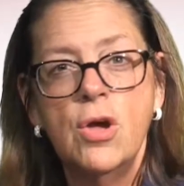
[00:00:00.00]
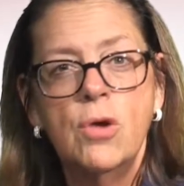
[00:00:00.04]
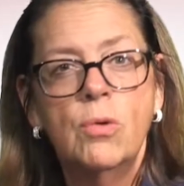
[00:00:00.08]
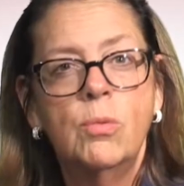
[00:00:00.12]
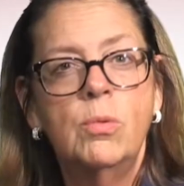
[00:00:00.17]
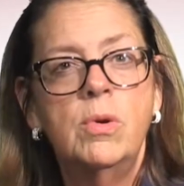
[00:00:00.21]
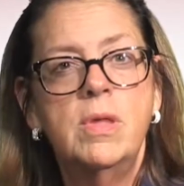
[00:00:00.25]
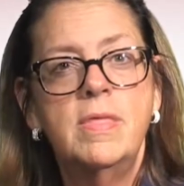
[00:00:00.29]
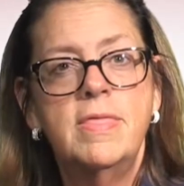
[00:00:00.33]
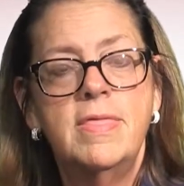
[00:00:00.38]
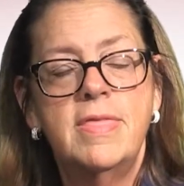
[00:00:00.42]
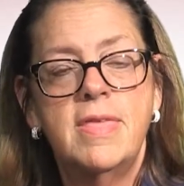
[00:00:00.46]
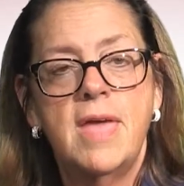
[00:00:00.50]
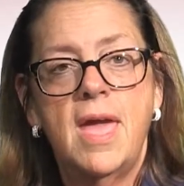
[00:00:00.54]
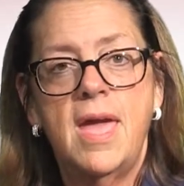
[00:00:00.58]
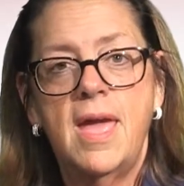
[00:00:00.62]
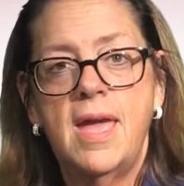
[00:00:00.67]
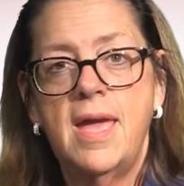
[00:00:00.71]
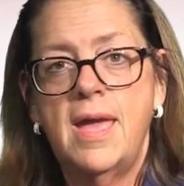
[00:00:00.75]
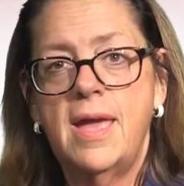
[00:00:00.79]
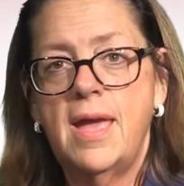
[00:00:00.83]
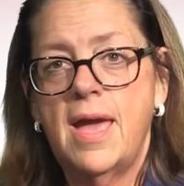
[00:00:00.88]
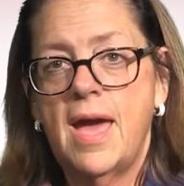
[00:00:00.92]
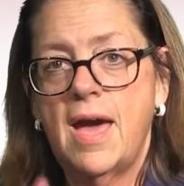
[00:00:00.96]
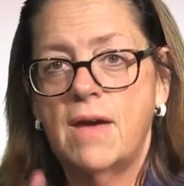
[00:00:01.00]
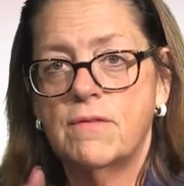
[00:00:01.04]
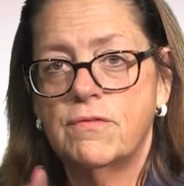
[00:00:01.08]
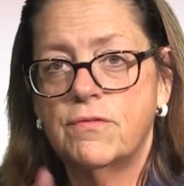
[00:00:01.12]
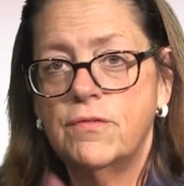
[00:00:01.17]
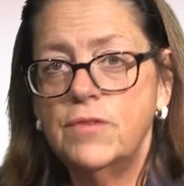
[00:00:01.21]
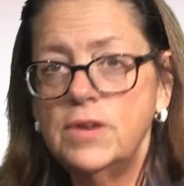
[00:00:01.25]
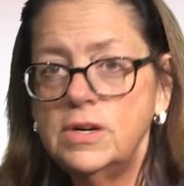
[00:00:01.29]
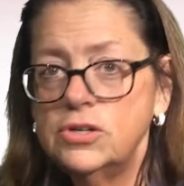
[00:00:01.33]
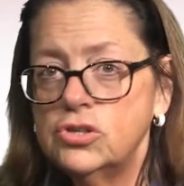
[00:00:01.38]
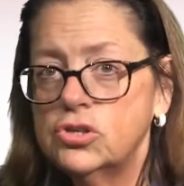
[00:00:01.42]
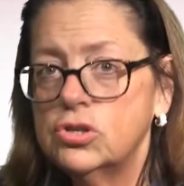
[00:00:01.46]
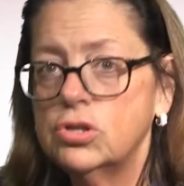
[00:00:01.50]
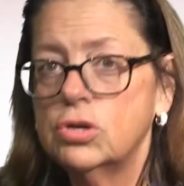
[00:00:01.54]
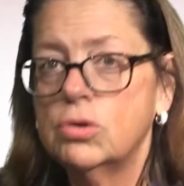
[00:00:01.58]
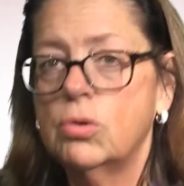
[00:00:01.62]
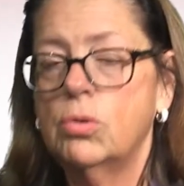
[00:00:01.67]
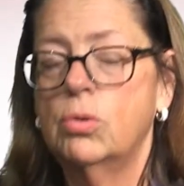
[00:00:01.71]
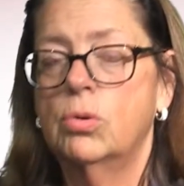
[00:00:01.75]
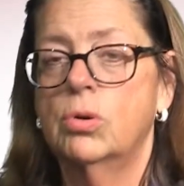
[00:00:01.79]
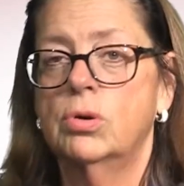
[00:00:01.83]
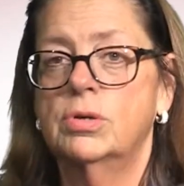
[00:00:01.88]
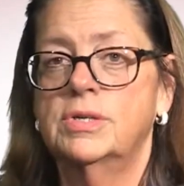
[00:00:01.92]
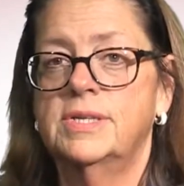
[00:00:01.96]
when they have finished the
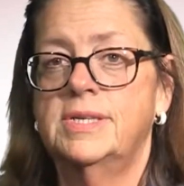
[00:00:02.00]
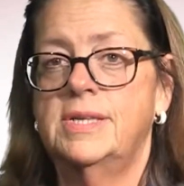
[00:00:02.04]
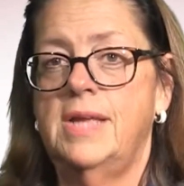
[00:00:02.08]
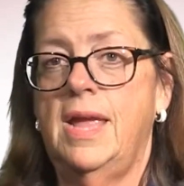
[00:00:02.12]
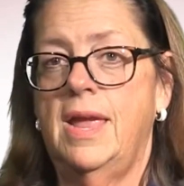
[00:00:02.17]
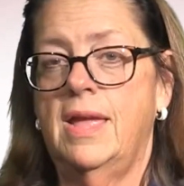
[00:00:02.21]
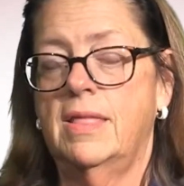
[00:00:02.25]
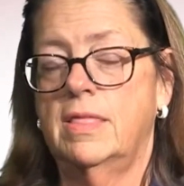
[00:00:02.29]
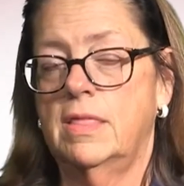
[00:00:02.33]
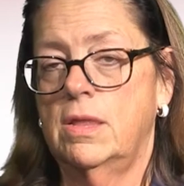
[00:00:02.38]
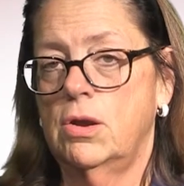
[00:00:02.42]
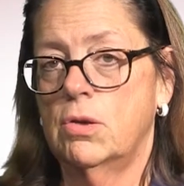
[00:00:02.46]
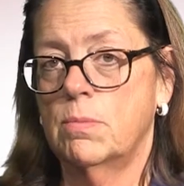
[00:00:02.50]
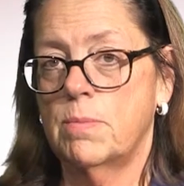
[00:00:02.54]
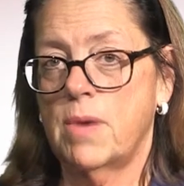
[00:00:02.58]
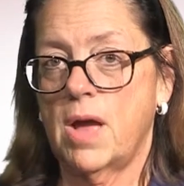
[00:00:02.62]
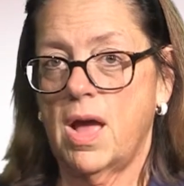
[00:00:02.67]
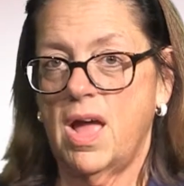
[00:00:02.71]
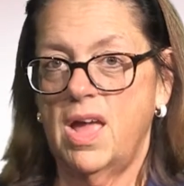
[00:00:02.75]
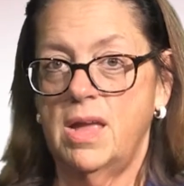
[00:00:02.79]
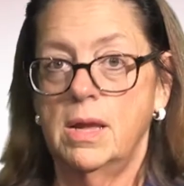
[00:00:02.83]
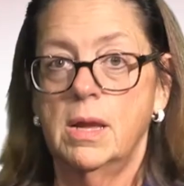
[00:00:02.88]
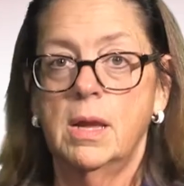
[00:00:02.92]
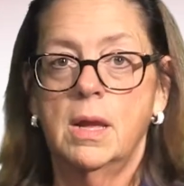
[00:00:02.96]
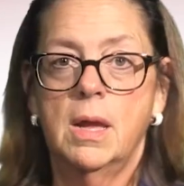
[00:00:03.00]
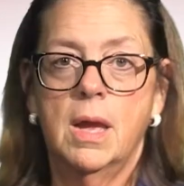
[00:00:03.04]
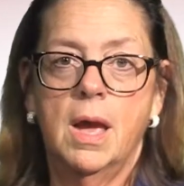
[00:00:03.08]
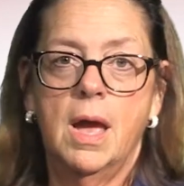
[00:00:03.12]
course and thereby